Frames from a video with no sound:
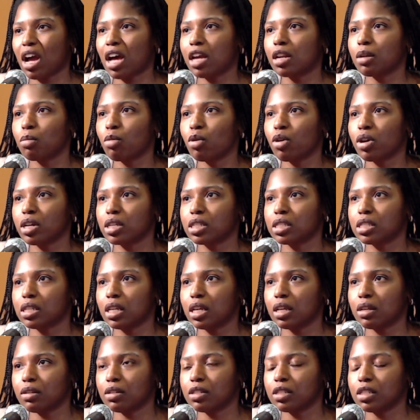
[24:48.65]
kind of more
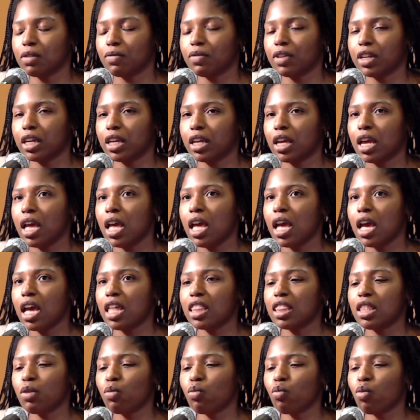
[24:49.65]
extensively.
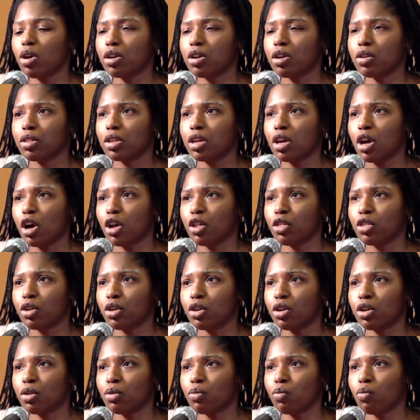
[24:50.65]
And then what are the
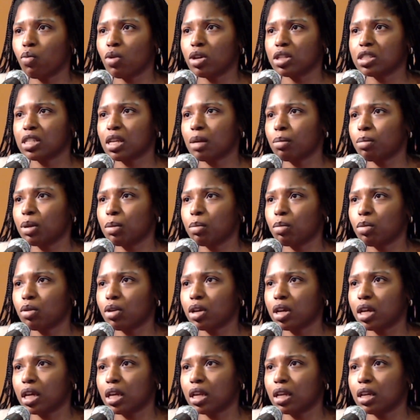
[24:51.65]
other ones that people
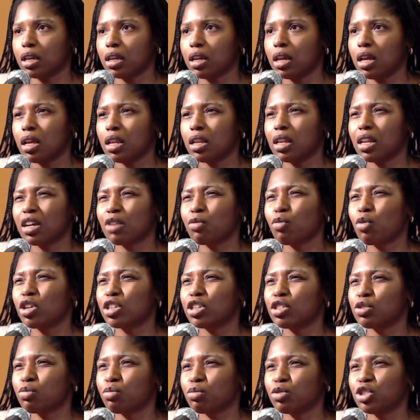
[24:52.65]
can, like
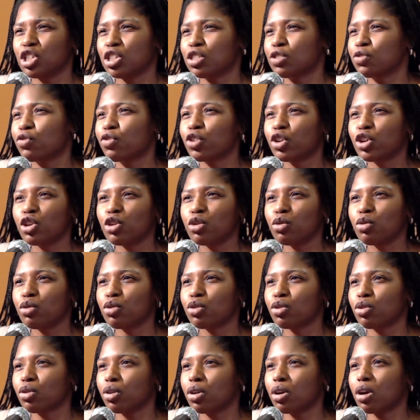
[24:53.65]
ones just for
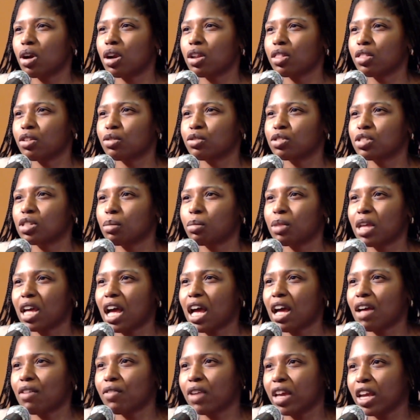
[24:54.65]
youth, or are there some that
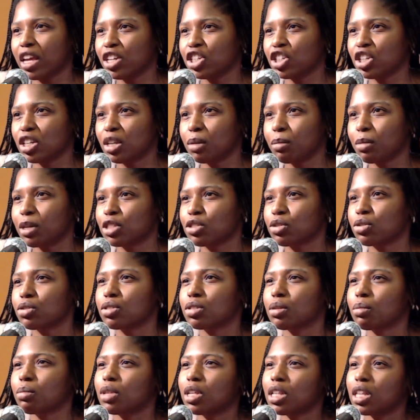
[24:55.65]
have age limits or
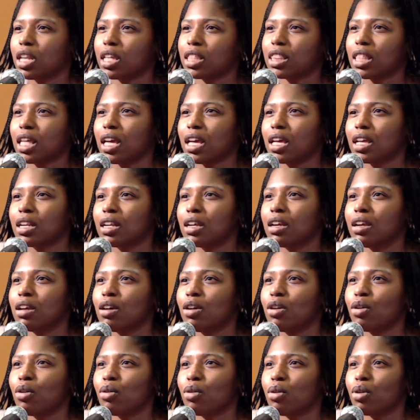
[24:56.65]
something like that?
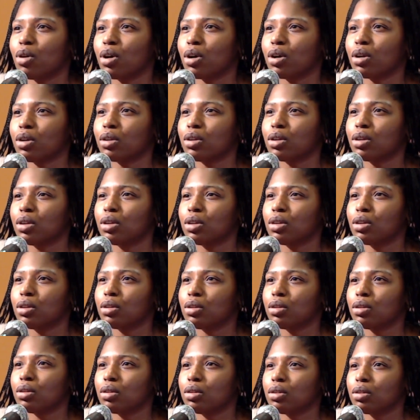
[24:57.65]
Or Our youth
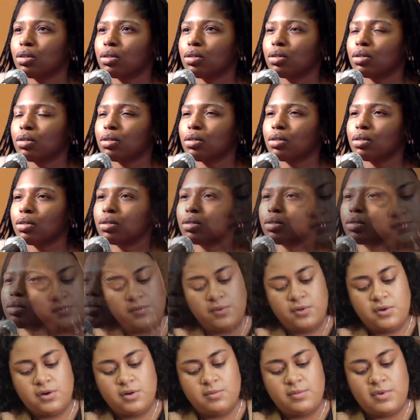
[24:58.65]
build is
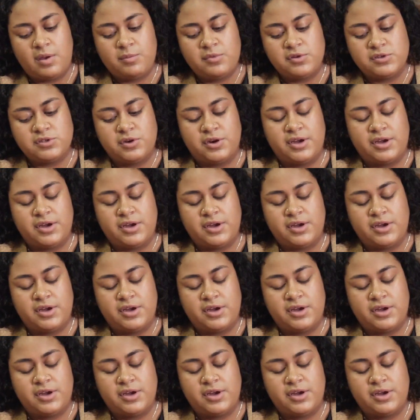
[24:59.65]
for members who are